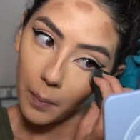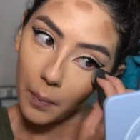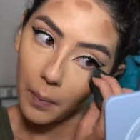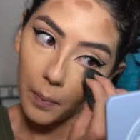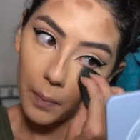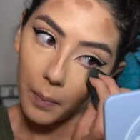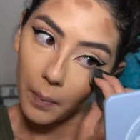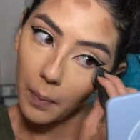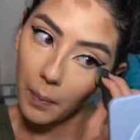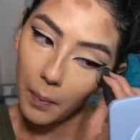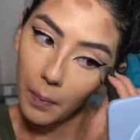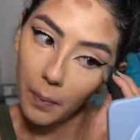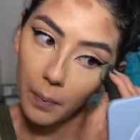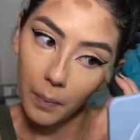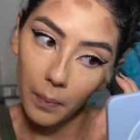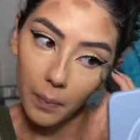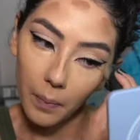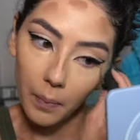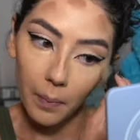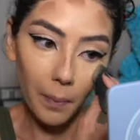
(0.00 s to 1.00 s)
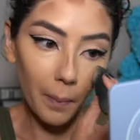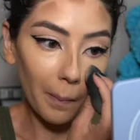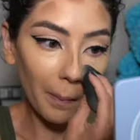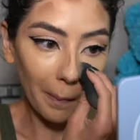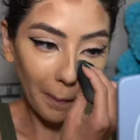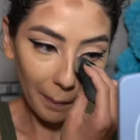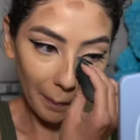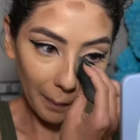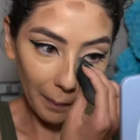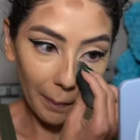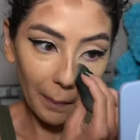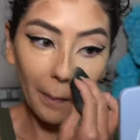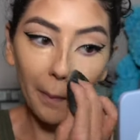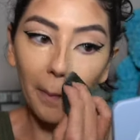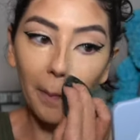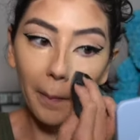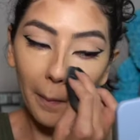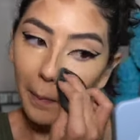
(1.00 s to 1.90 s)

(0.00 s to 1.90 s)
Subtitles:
[no speech]